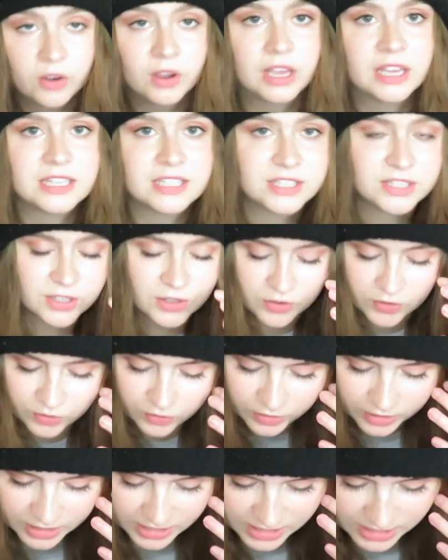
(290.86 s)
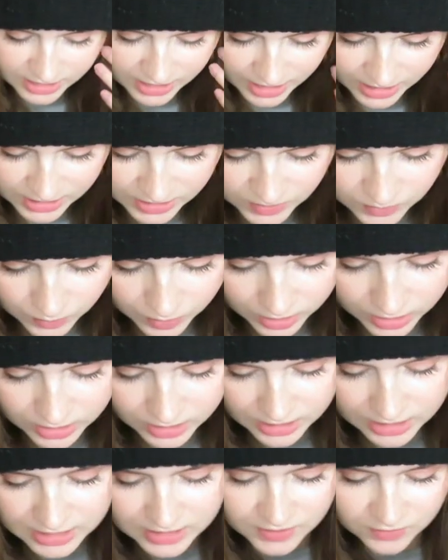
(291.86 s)
Okay, so this next
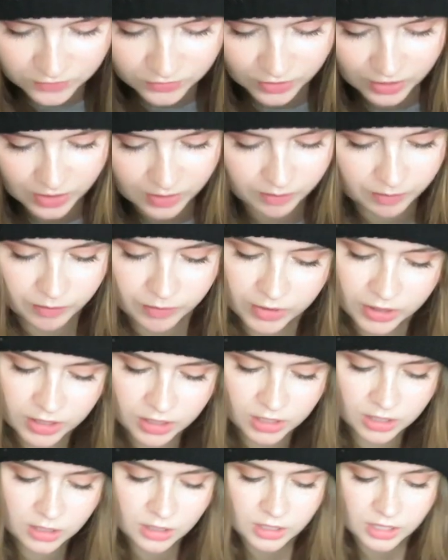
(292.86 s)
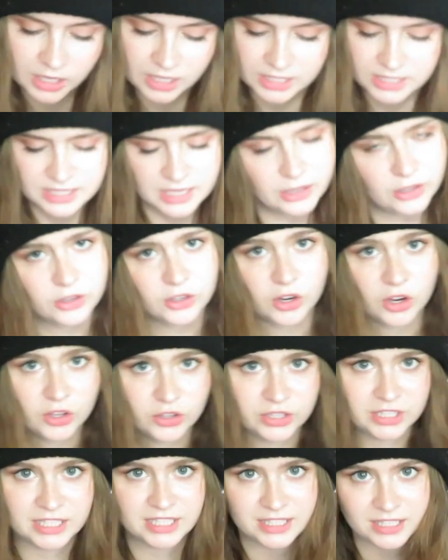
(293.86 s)
one is from a seller
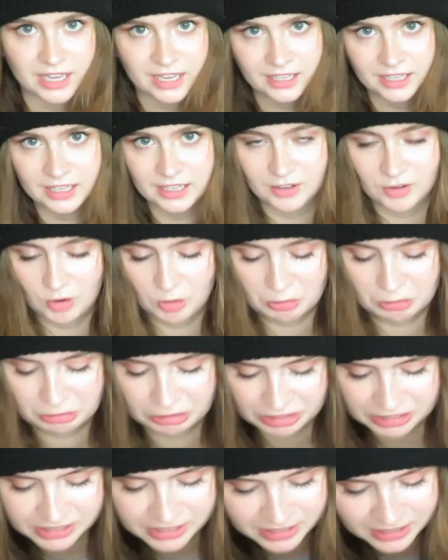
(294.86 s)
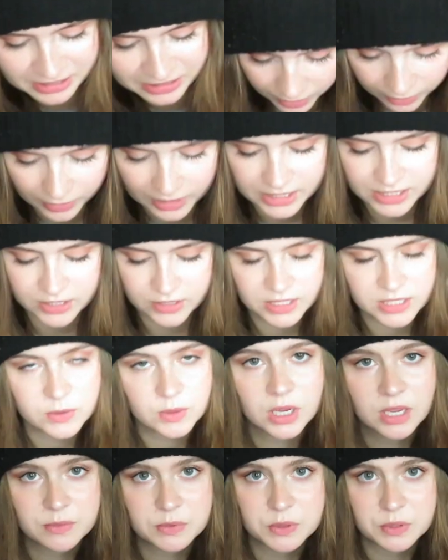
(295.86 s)
called The Psychic Artist. Alright, so this
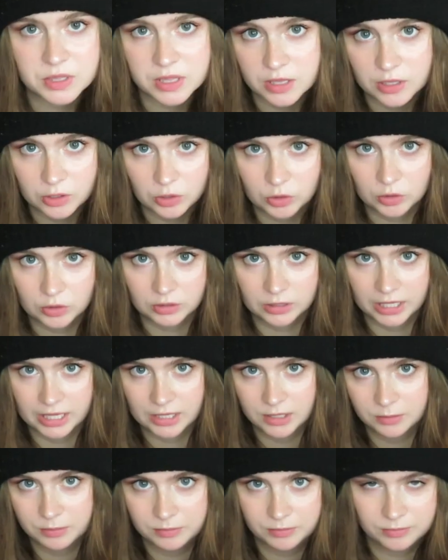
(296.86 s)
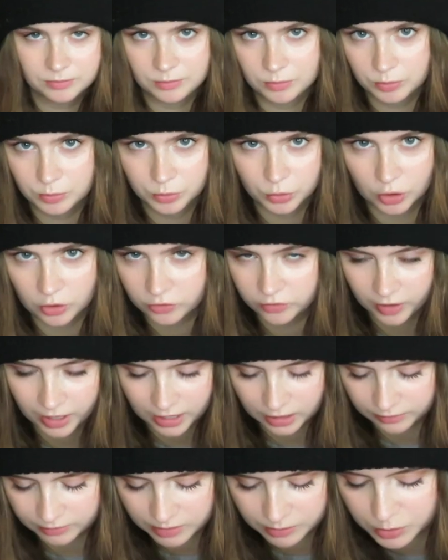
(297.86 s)
one comes with a little, like,
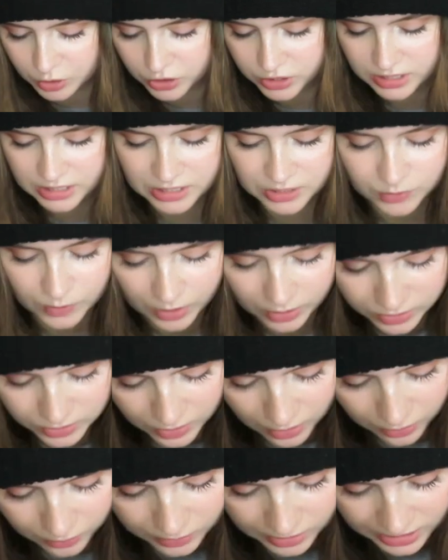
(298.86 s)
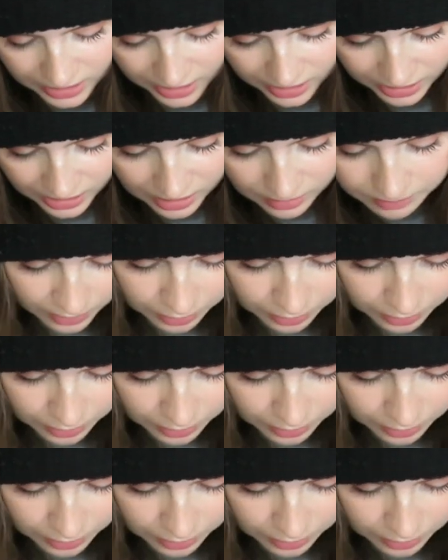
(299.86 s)
profile of the person as well, so I'll read that again.